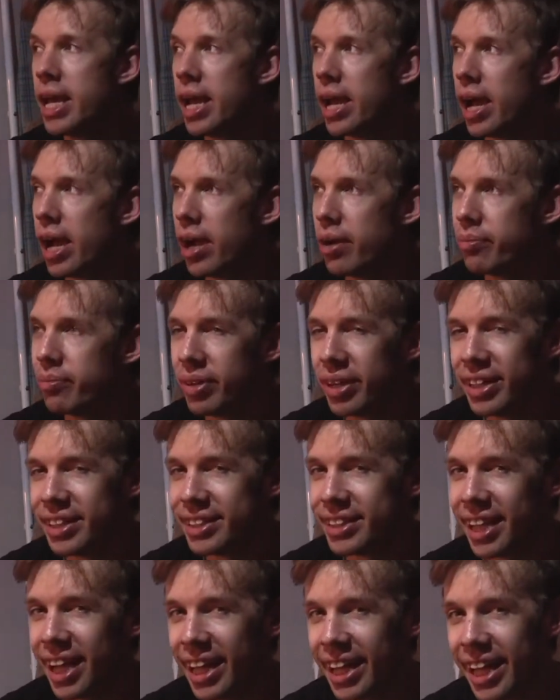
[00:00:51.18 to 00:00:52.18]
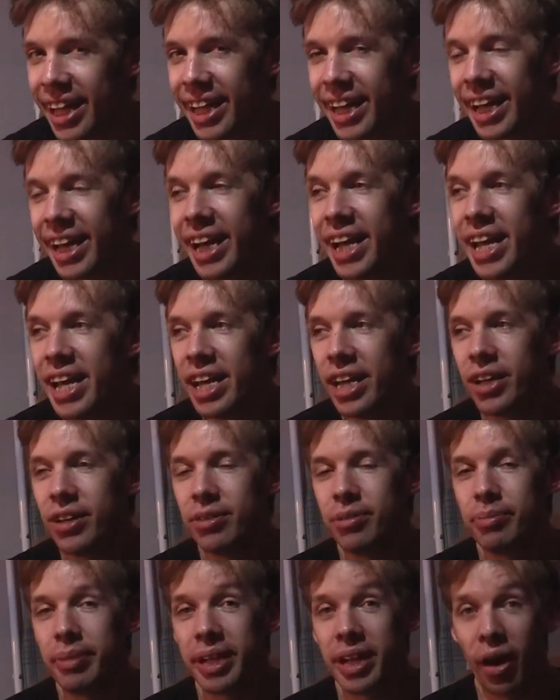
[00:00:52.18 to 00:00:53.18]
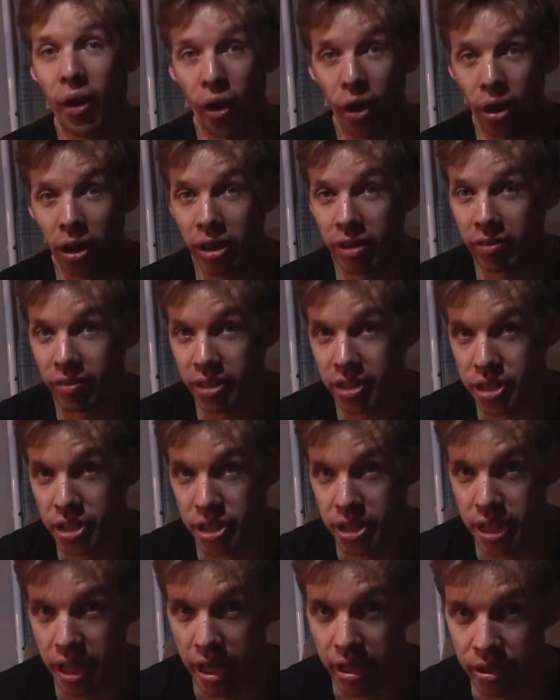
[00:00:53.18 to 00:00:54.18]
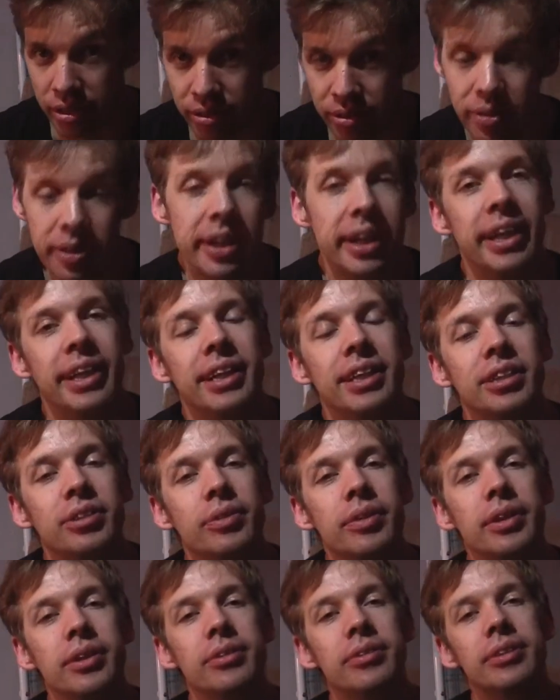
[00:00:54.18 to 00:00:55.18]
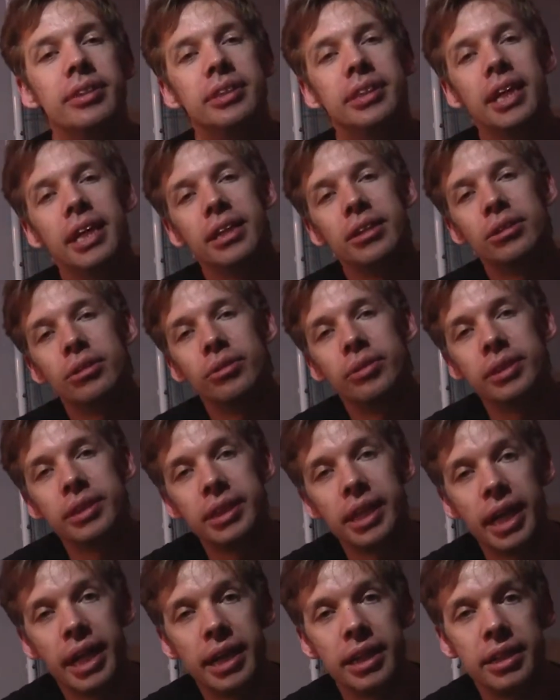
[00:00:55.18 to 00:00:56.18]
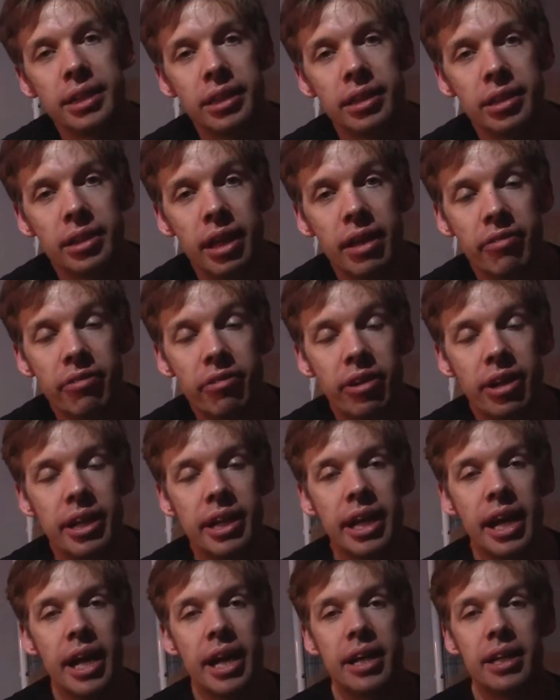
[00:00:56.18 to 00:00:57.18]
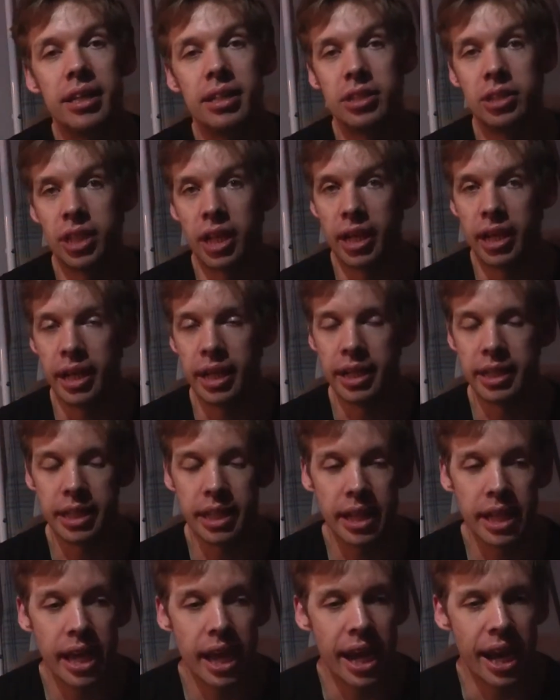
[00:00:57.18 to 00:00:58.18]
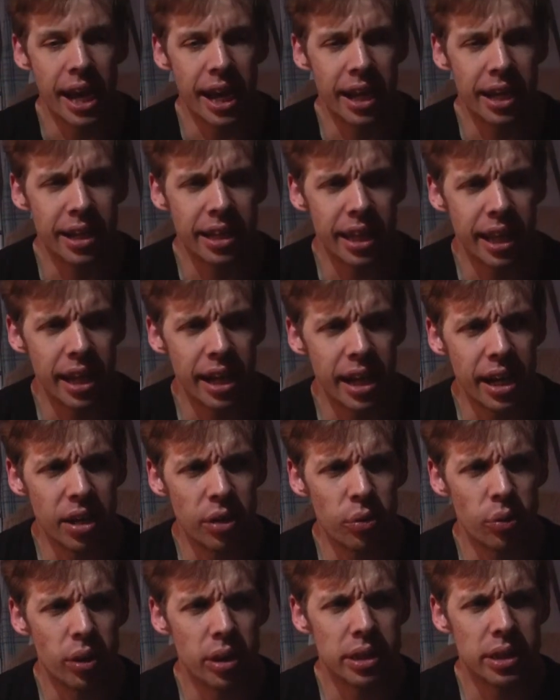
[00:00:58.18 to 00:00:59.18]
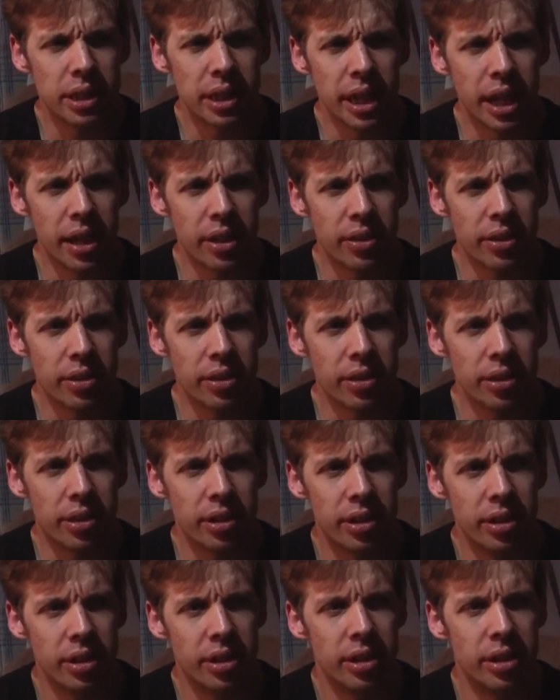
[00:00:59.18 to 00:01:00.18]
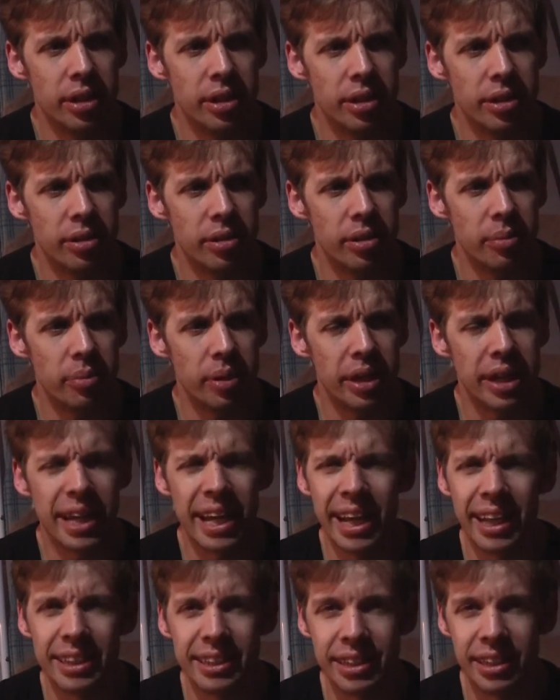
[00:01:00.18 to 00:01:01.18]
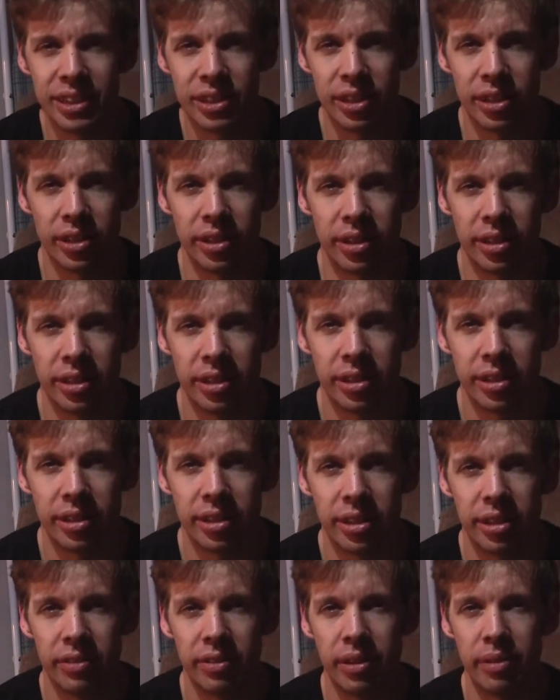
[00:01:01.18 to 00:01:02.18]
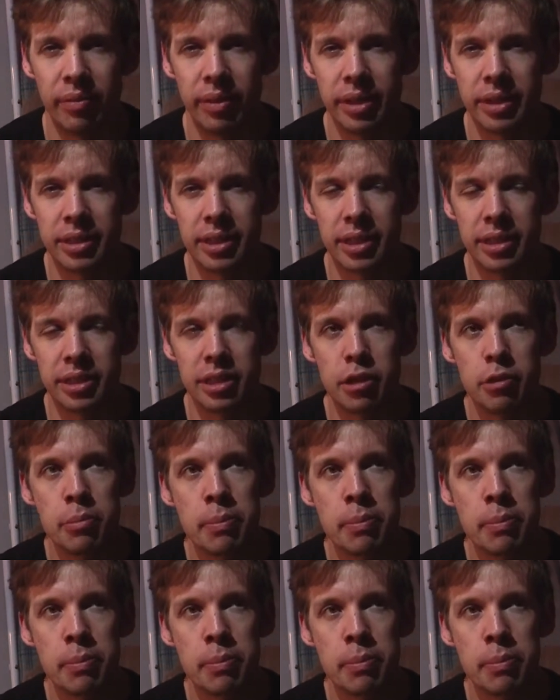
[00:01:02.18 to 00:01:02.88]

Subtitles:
But it's, I like it. You meet all of the Shiteno in this one, Kunzite, Zoisite, Nephrite, and Jadite, and they kind of work together, but against each other, if that makes sense.